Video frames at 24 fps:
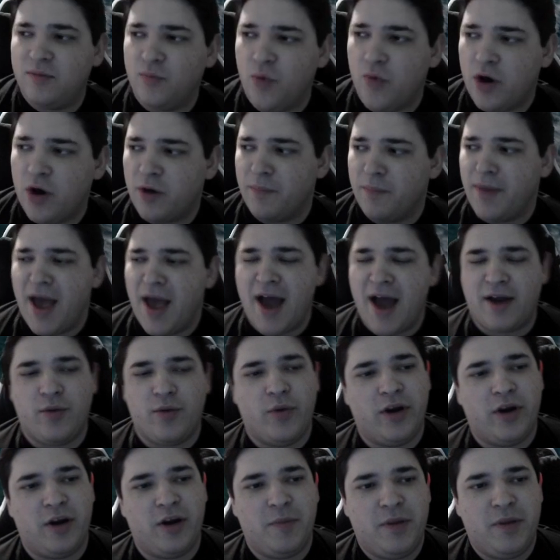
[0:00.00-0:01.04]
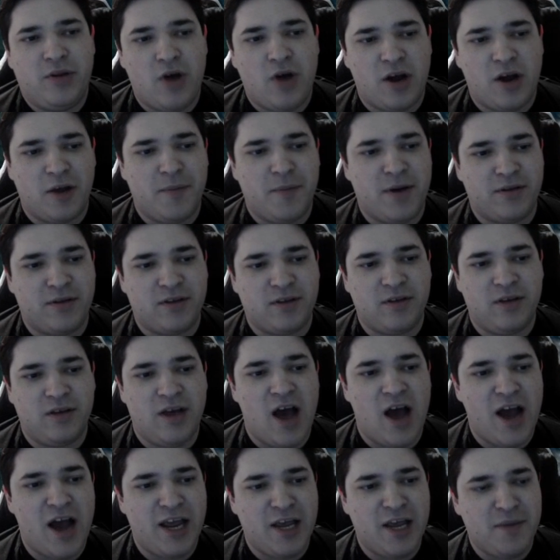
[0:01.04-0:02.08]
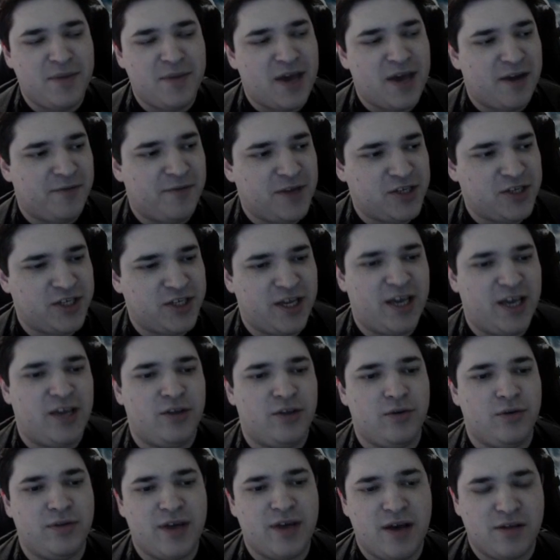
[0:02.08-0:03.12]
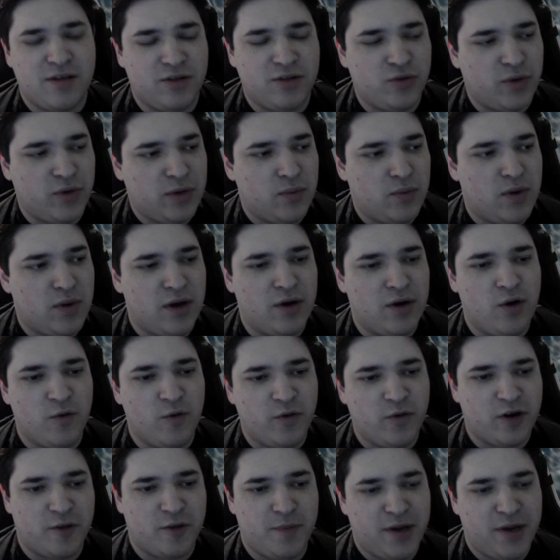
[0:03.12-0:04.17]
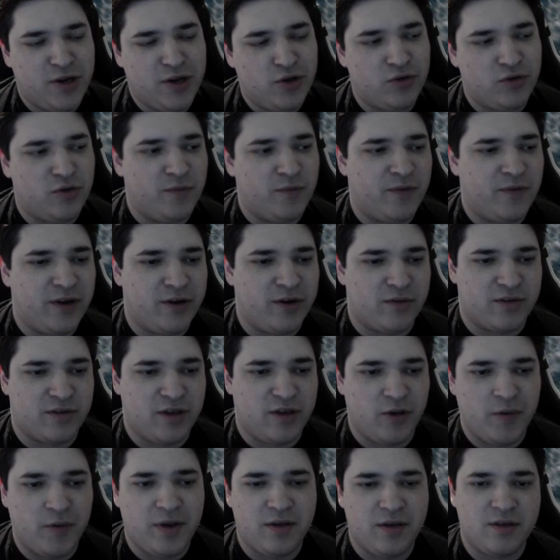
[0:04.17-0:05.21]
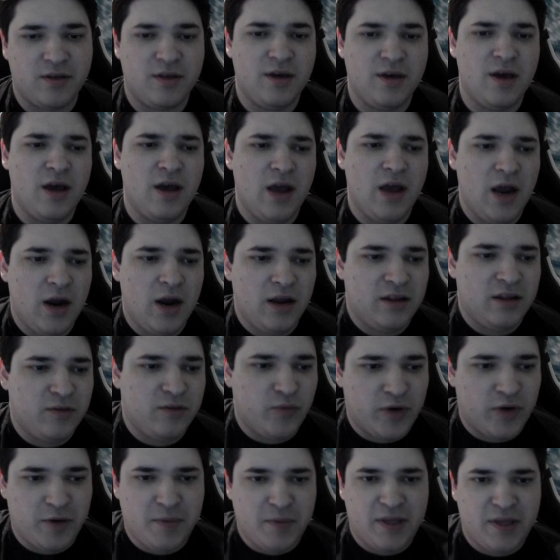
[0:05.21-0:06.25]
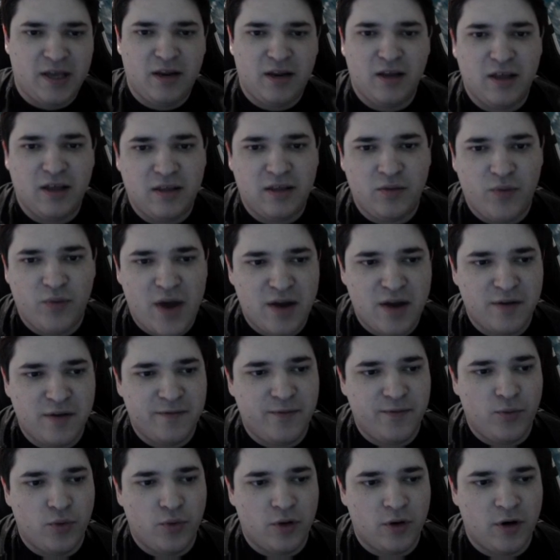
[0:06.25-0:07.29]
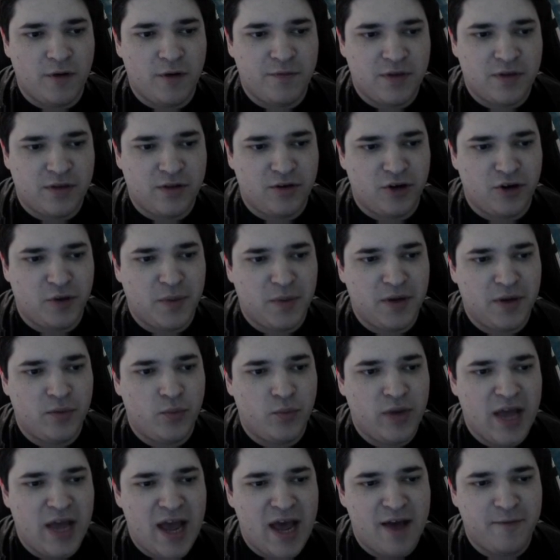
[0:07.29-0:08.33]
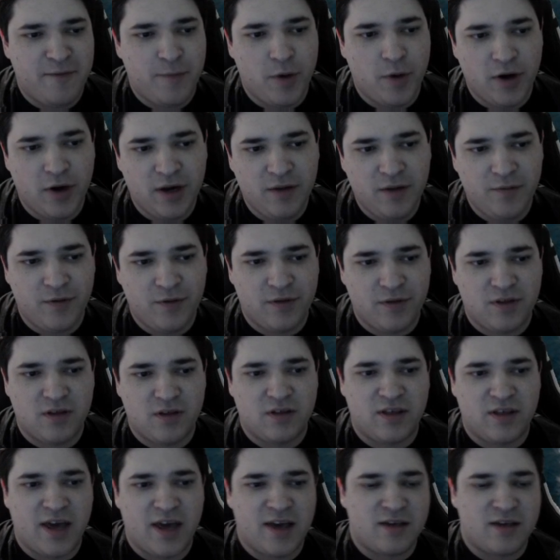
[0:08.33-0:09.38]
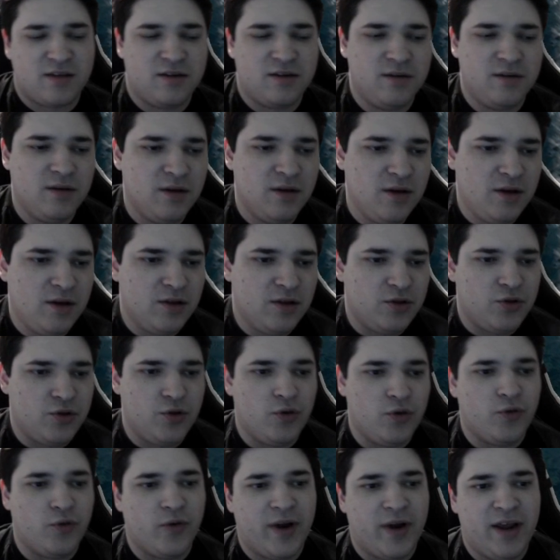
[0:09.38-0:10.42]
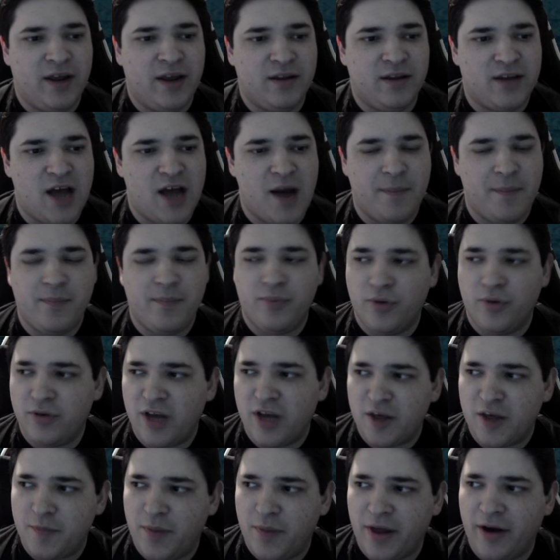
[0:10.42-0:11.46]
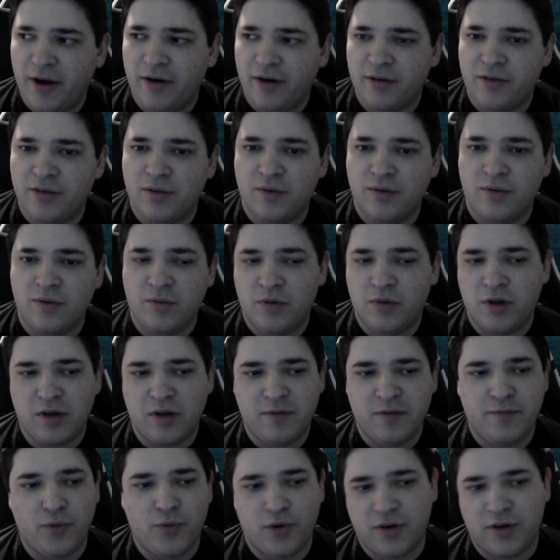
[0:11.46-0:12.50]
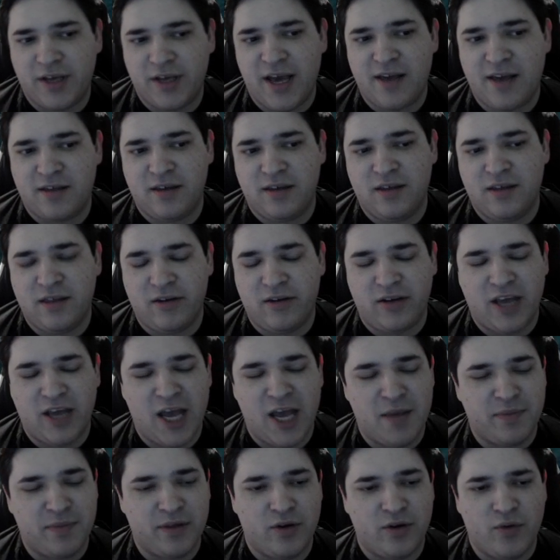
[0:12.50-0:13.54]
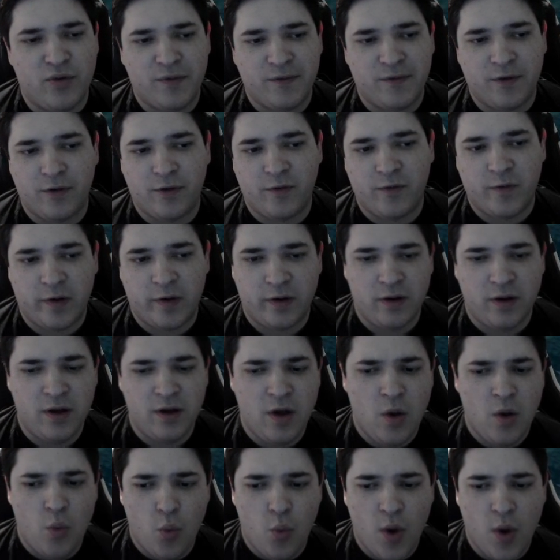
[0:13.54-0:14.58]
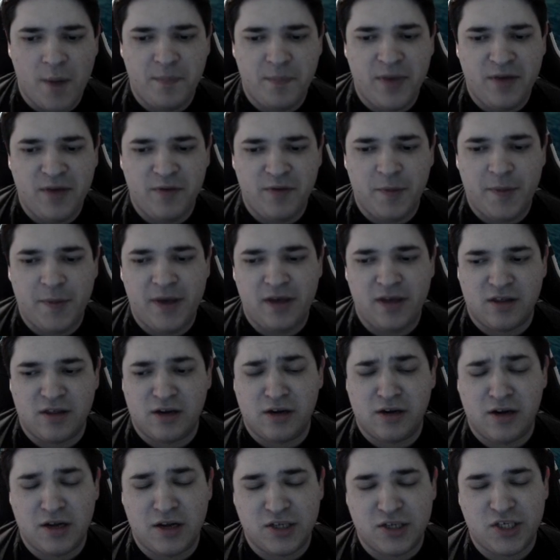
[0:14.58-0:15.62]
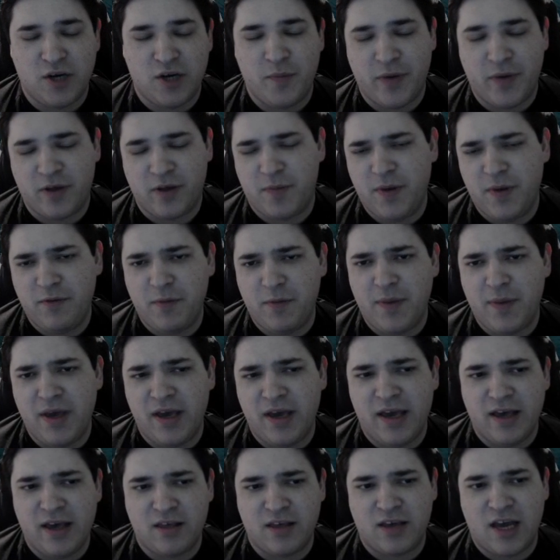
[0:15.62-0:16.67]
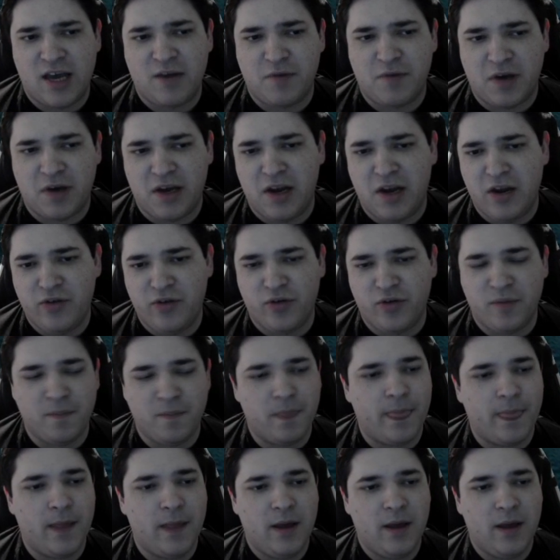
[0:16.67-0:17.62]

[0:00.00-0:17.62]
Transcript: Welcome back. We're going to be talking about the IEM Katowice 2021 Overexplained YouTube video series. We're going to be taking a look at the round of 4 of this tournament. We have Parting versus Zest, two great top Protoss players. Looking forward to casting their games and going over what PvP is in a nutshell, because PvP is kind of a conundrum.